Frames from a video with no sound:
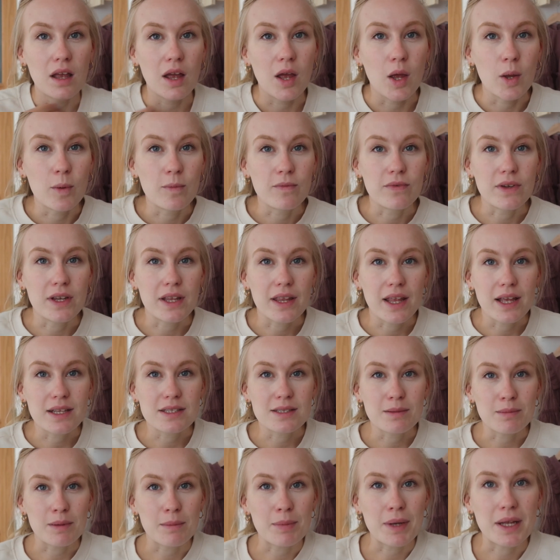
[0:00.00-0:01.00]
Hopefully
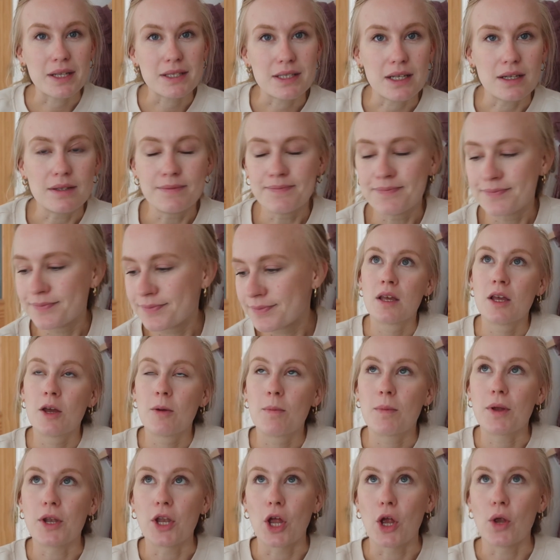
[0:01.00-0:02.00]
that's a bit better.
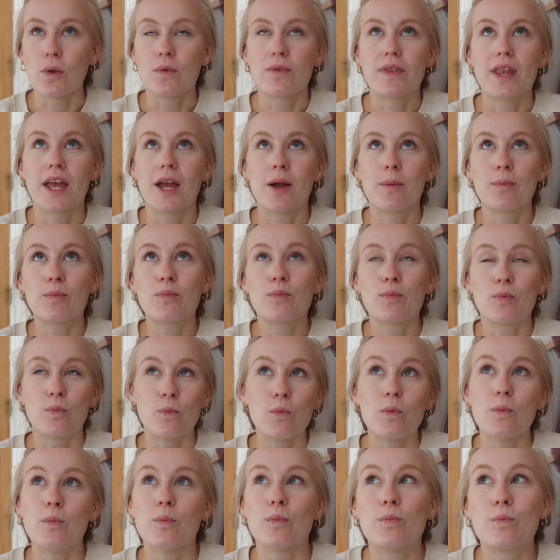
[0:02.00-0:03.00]
But no, they're
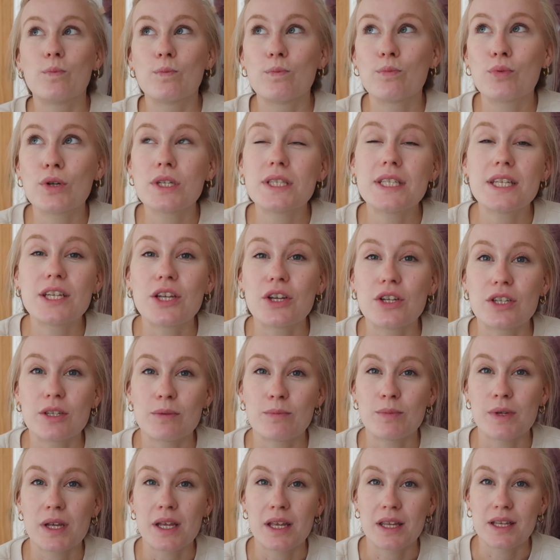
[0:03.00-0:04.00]
pretty good
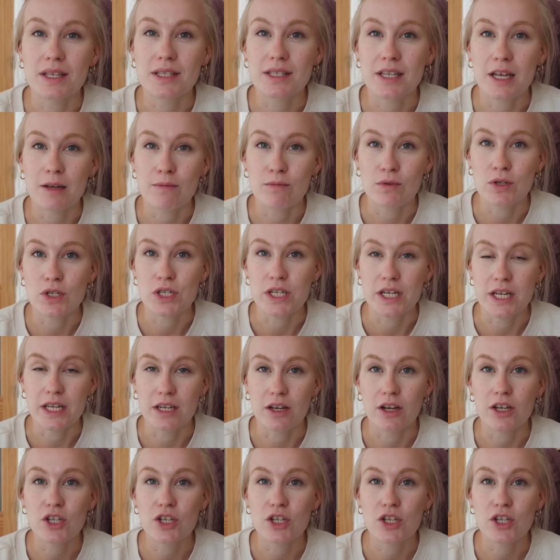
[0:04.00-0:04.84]
at being in the same routine.